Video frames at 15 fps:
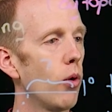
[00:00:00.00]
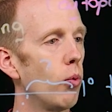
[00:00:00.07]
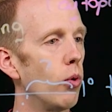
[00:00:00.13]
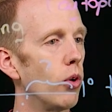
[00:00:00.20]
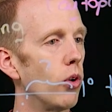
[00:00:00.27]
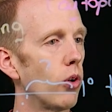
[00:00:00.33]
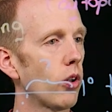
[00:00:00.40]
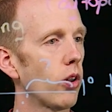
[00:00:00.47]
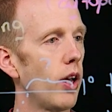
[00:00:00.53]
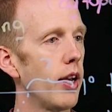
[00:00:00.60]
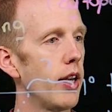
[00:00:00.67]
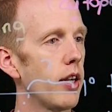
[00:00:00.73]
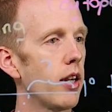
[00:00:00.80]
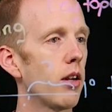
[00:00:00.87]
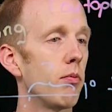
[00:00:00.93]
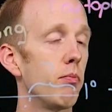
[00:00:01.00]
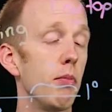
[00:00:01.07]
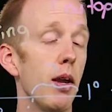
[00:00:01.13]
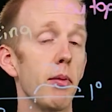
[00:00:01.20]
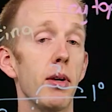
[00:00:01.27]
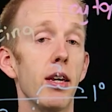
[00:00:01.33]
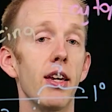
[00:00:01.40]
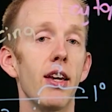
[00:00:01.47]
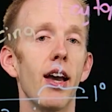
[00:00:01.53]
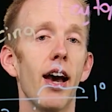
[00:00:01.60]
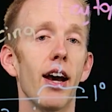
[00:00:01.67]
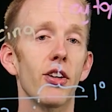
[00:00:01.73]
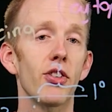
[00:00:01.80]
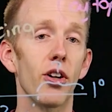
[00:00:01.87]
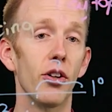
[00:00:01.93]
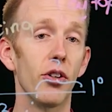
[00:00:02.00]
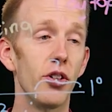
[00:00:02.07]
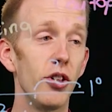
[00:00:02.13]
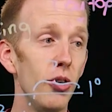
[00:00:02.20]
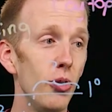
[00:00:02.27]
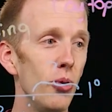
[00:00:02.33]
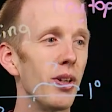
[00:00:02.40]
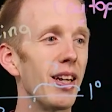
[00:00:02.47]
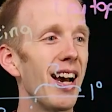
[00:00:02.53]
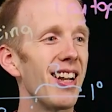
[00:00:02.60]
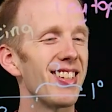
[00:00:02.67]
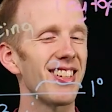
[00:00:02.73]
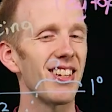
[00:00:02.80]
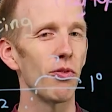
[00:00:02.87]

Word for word: would look like maybe exon 2 gets